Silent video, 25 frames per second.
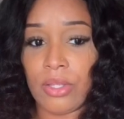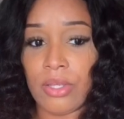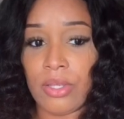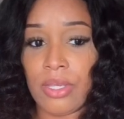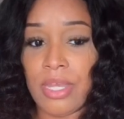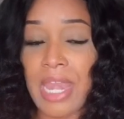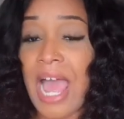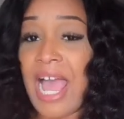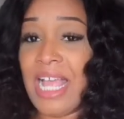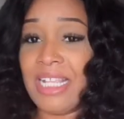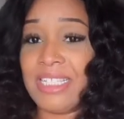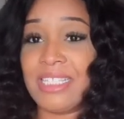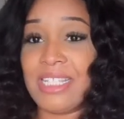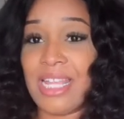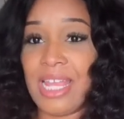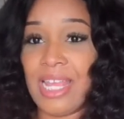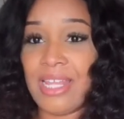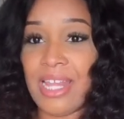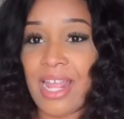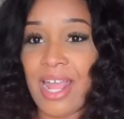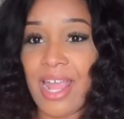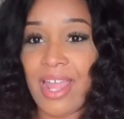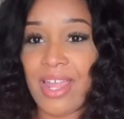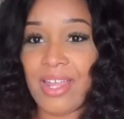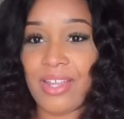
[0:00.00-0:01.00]
not say
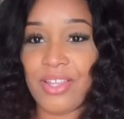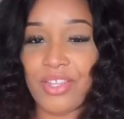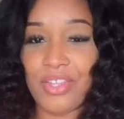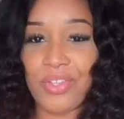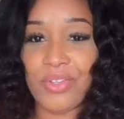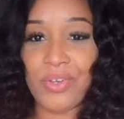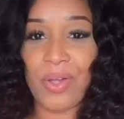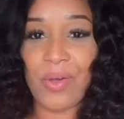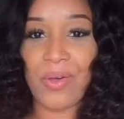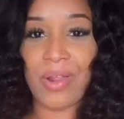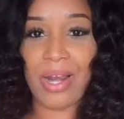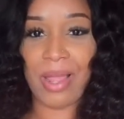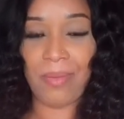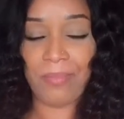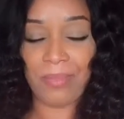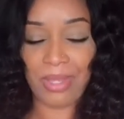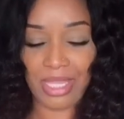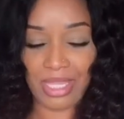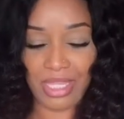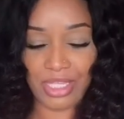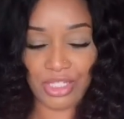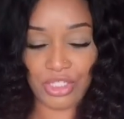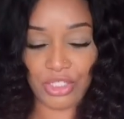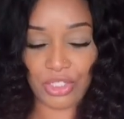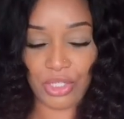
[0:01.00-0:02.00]
that, you know what I
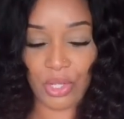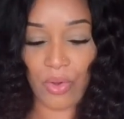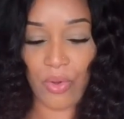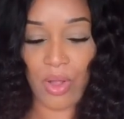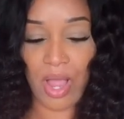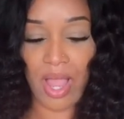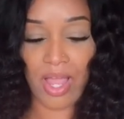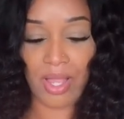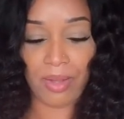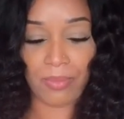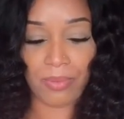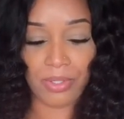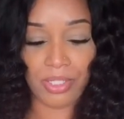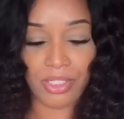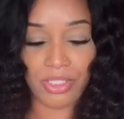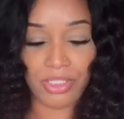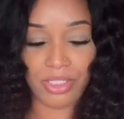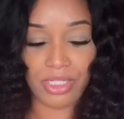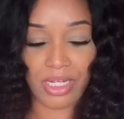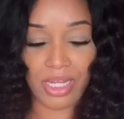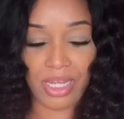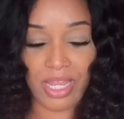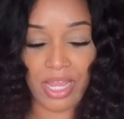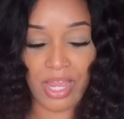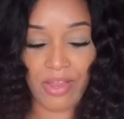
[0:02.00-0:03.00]
mean? So I
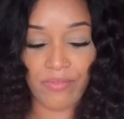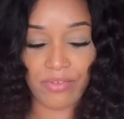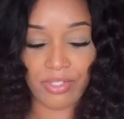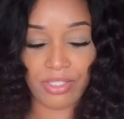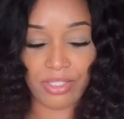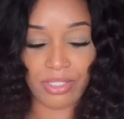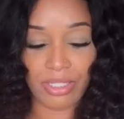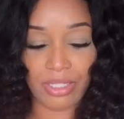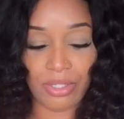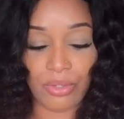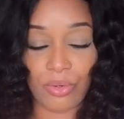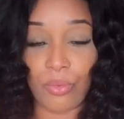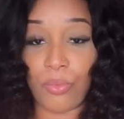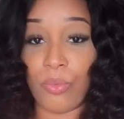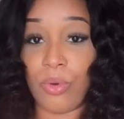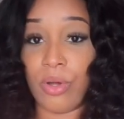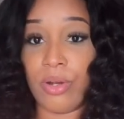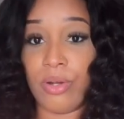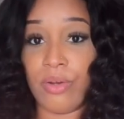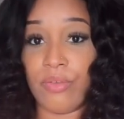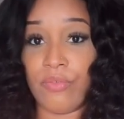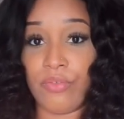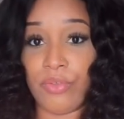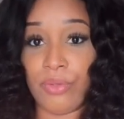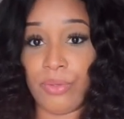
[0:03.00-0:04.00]
appreciate every single
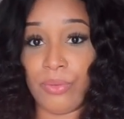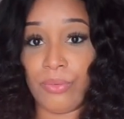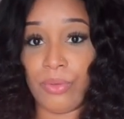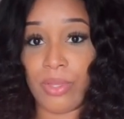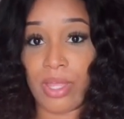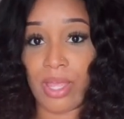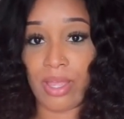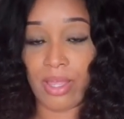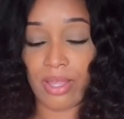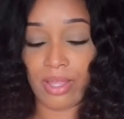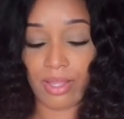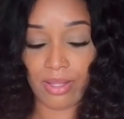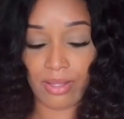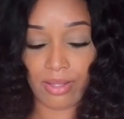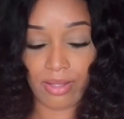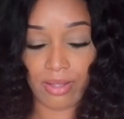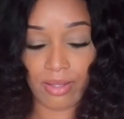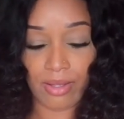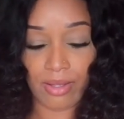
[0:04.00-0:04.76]
one of you that